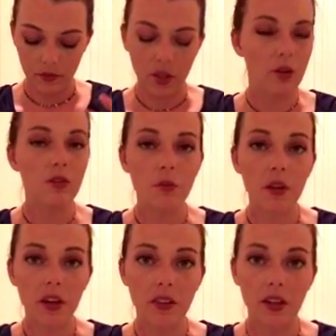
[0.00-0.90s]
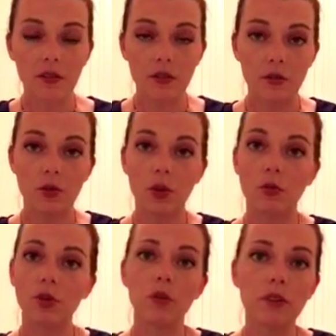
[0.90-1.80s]
You can do a million things. So
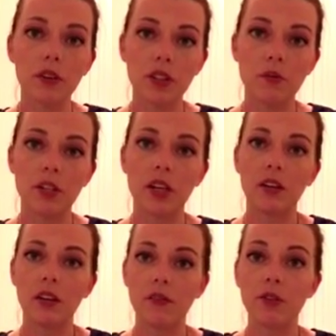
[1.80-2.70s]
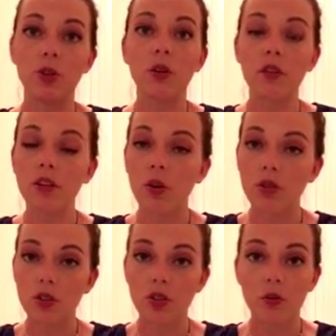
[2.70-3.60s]
don't feel intimidated. If you don't even know what
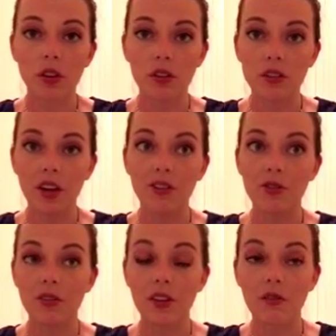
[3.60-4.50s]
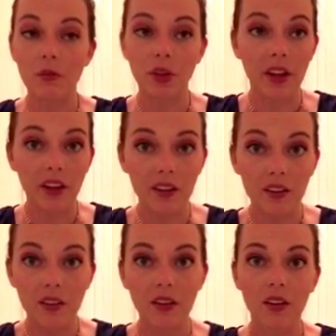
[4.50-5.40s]
to do with this yet, just leave it blank
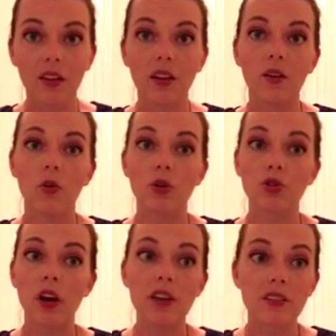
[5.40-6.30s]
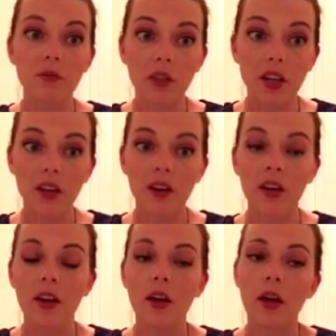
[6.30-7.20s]
or try something
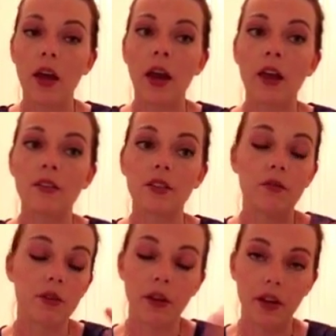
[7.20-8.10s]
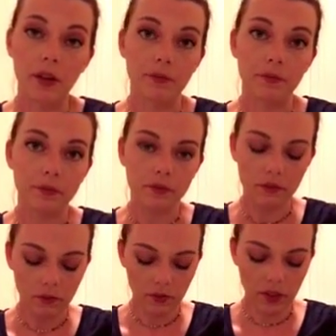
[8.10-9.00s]
and see if you like it.
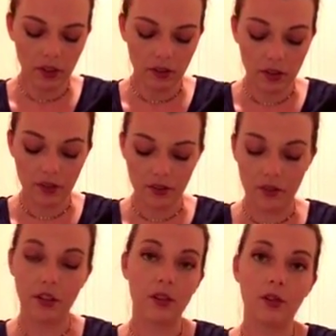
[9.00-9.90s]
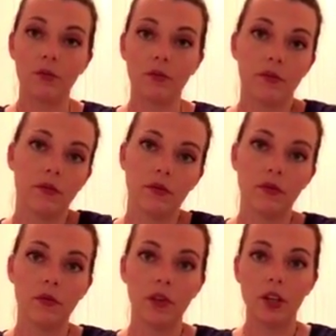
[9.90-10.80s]
These, you
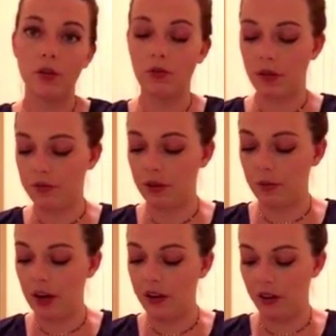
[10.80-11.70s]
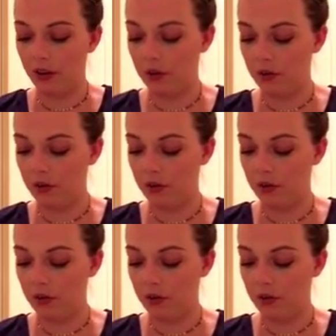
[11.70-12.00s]
don't really flip back and go